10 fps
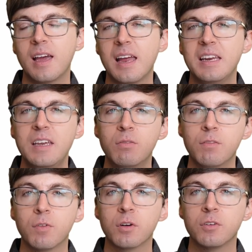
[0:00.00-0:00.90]
And
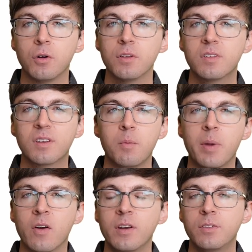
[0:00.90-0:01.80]
even for adults,
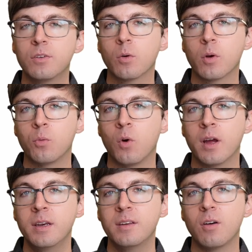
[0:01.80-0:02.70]
comparing 0 and
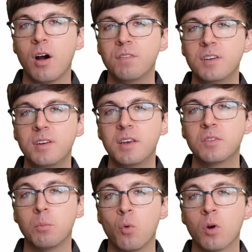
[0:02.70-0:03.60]
1 often
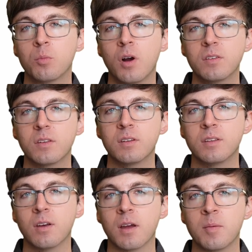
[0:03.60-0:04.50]
takes more
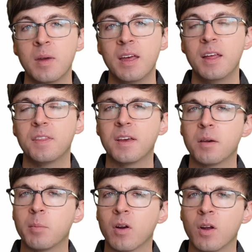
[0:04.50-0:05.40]
processing time than
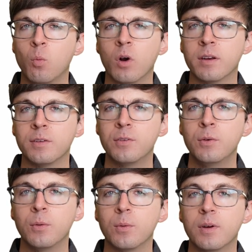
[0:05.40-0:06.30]
comparing 1 and
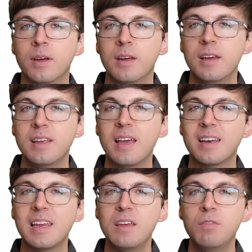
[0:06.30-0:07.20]
2.
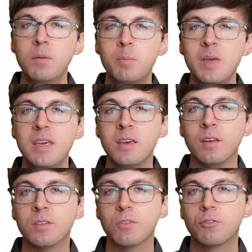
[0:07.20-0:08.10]
Yet even
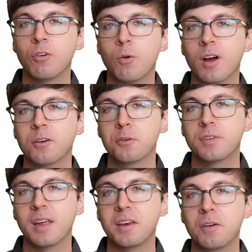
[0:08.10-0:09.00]
B's show
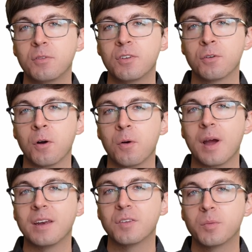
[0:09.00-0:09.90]
understanding of
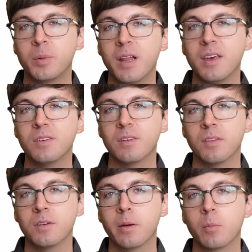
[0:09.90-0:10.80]
0 and its place
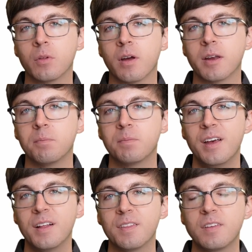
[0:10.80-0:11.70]
in the number line.
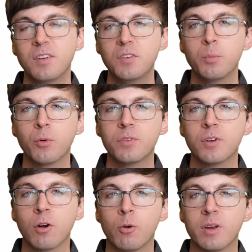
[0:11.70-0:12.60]
Let's explore
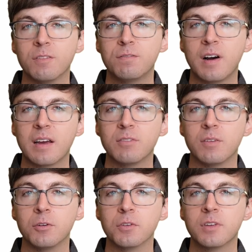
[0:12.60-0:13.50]
0 in 5
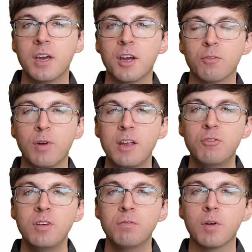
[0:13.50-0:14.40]
levels,
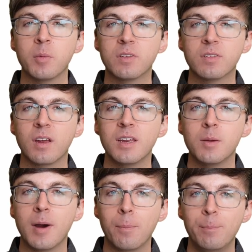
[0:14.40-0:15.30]
ranging from a
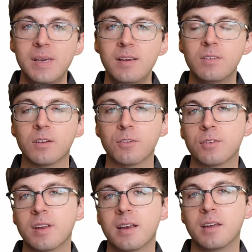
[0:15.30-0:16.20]
study about B's
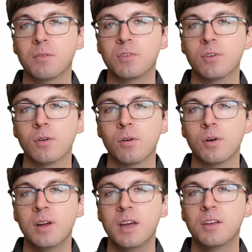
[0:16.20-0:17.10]
understanding of
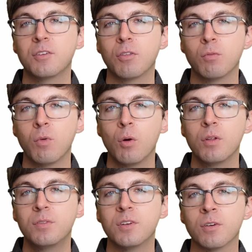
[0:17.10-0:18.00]
0 to the
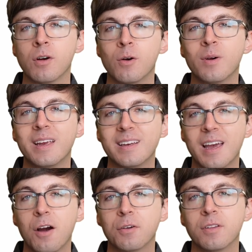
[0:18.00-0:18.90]
role of 0 in
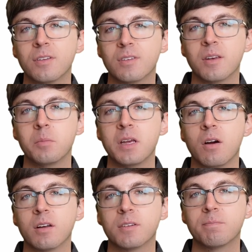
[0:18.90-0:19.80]
calculus and
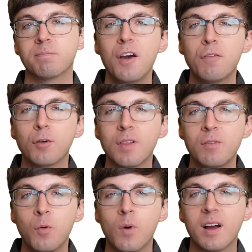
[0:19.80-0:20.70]
beyond. For
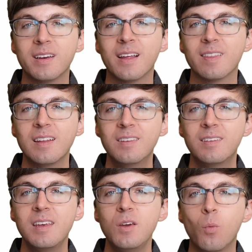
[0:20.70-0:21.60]
level 1, let's
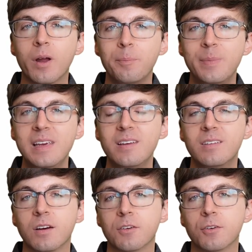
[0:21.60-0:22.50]
see what
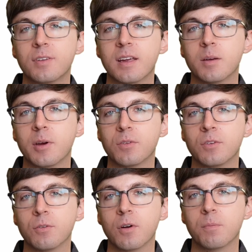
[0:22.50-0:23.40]
B's understand about
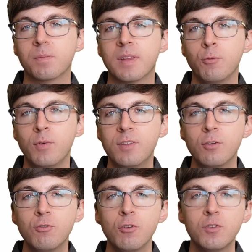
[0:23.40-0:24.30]
0.
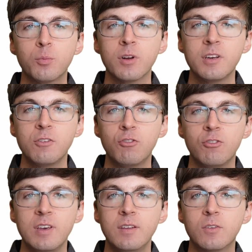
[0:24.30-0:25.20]
Researchers printed
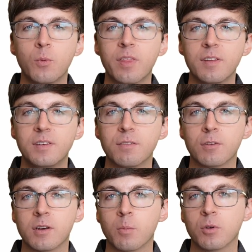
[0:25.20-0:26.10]
sheets with
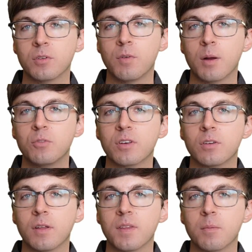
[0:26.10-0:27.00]
different numbers of
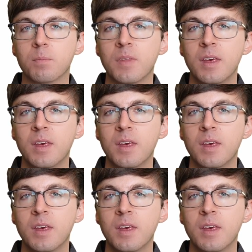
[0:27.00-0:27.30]
objects on them.